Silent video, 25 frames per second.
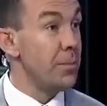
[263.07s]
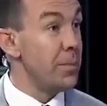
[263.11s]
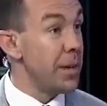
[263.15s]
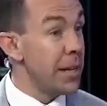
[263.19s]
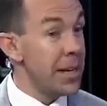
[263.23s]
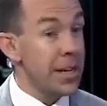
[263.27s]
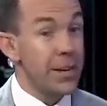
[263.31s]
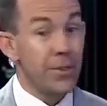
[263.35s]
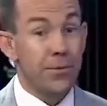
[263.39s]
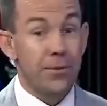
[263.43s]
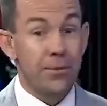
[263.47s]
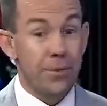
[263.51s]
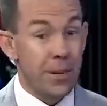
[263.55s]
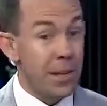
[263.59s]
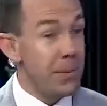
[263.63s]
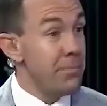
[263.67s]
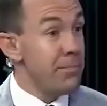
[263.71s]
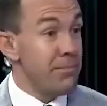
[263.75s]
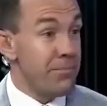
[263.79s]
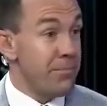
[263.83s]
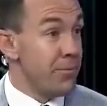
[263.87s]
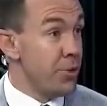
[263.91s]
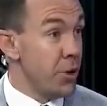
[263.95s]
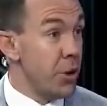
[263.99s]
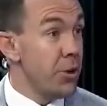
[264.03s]
Many of
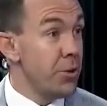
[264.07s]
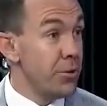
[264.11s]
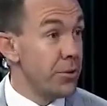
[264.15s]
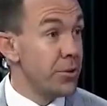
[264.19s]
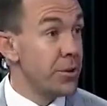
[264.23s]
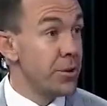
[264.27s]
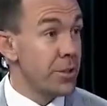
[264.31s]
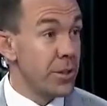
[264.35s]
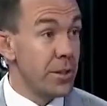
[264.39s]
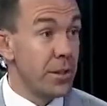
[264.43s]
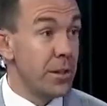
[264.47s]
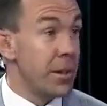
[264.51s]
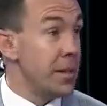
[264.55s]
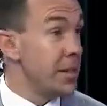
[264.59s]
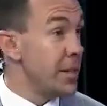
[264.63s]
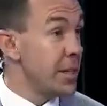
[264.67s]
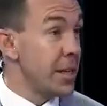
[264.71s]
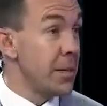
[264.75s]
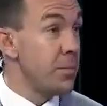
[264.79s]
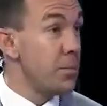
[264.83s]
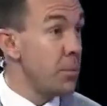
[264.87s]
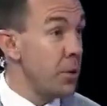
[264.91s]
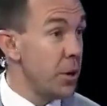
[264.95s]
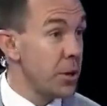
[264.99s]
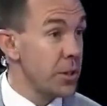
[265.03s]
them don't. In
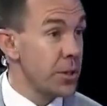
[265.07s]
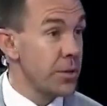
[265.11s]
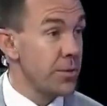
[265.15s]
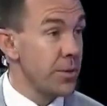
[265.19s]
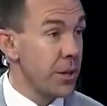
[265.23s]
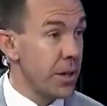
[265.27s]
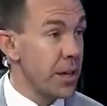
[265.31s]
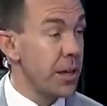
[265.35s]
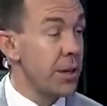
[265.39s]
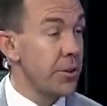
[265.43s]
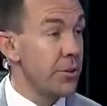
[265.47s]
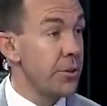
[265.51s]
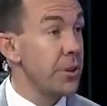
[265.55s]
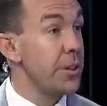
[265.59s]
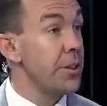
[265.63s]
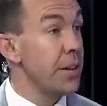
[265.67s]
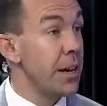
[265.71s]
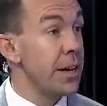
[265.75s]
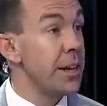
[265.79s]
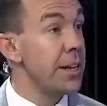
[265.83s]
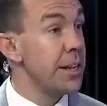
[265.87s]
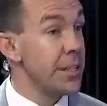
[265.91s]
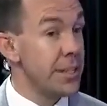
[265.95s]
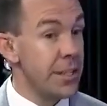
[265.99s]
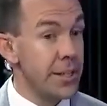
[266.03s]
some parts of the country,
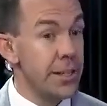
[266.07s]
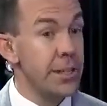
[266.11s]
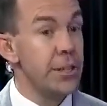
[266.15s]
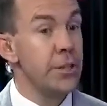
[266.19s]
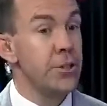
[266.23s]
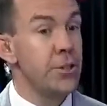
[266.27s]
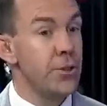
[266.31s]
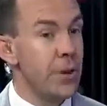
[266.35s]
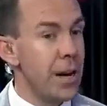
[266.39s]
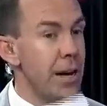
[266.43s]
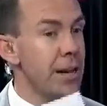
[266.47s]
that is an issue.